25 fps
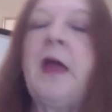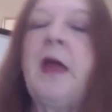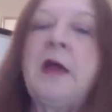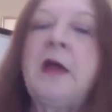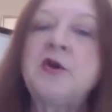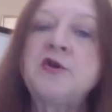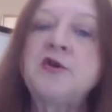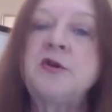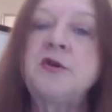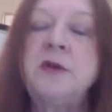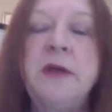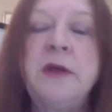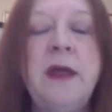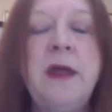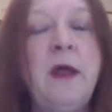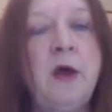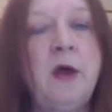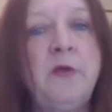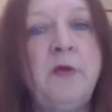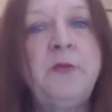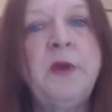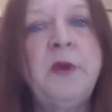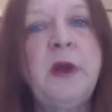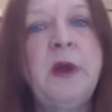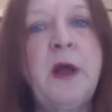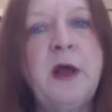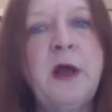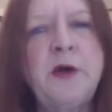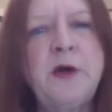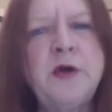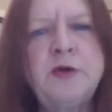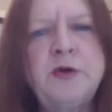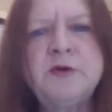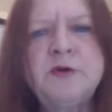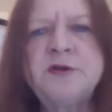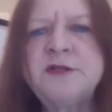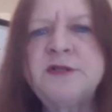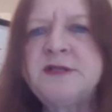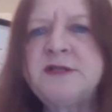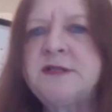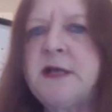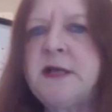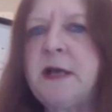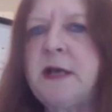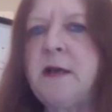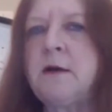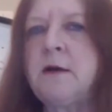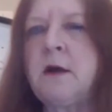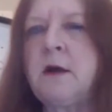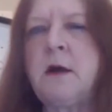it's actually helped me to
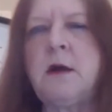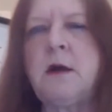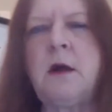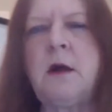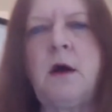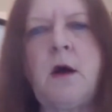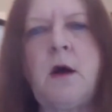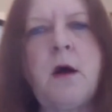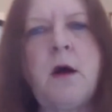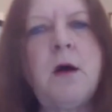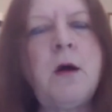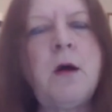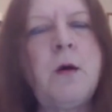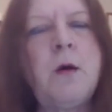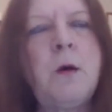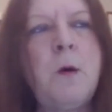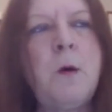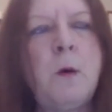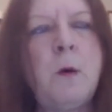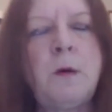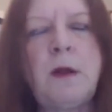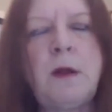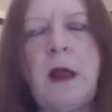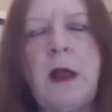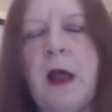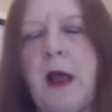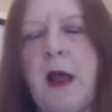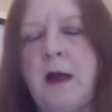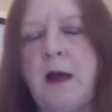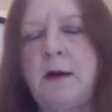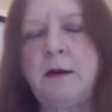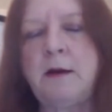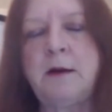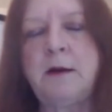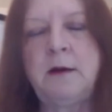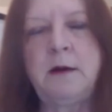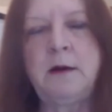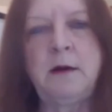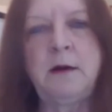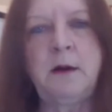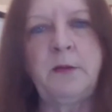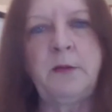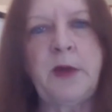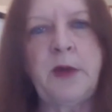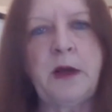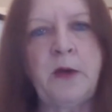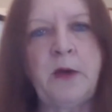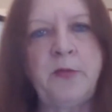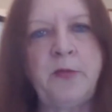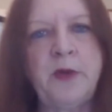understand a whole lot
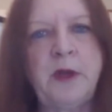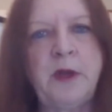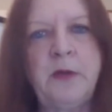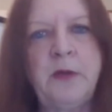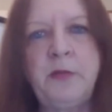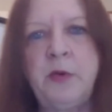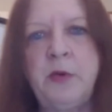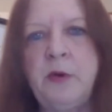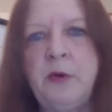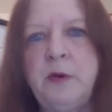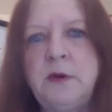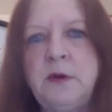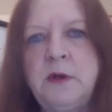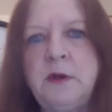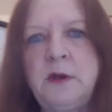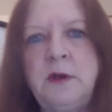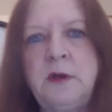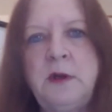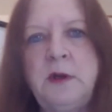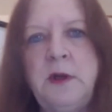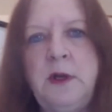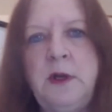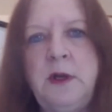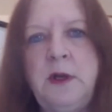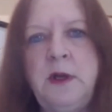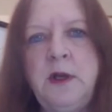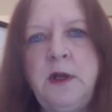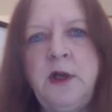about people,